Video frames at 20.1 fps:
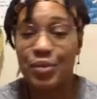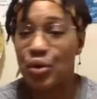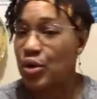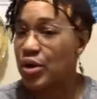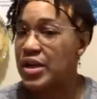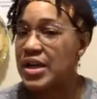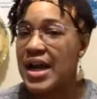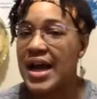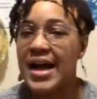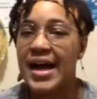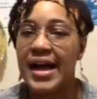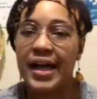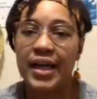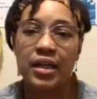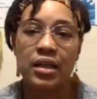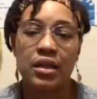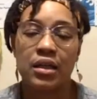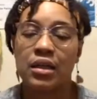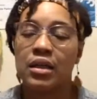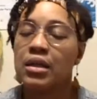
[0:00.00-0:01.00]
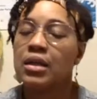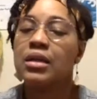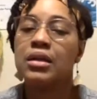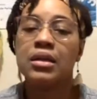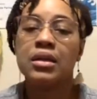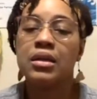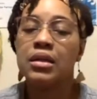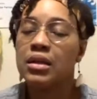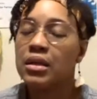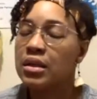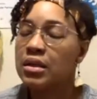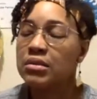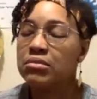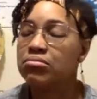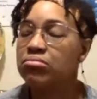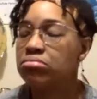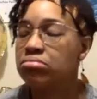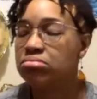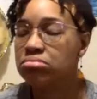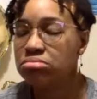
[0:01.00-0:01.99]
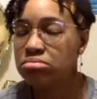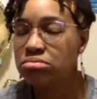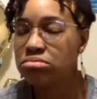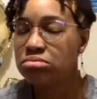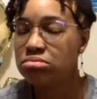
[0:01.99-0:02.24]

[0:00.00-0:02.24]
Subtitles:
or not? But